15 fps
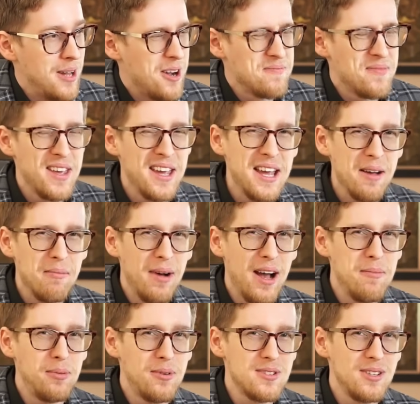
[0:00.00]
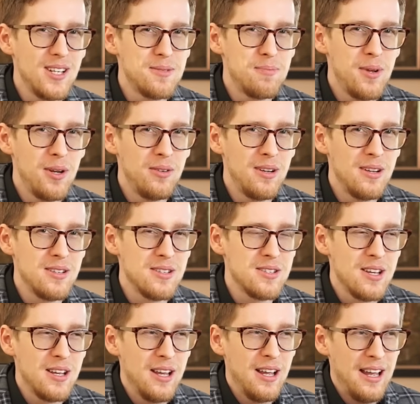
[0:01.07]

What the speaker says: Now, my personal experience